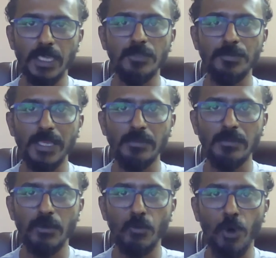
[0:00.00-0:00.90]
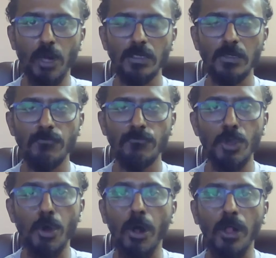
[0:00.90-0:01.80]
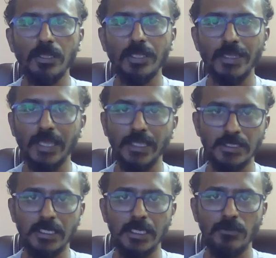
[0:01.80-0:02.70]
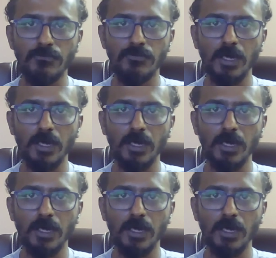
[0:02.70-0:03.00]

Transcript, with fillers: explain what we all can achieve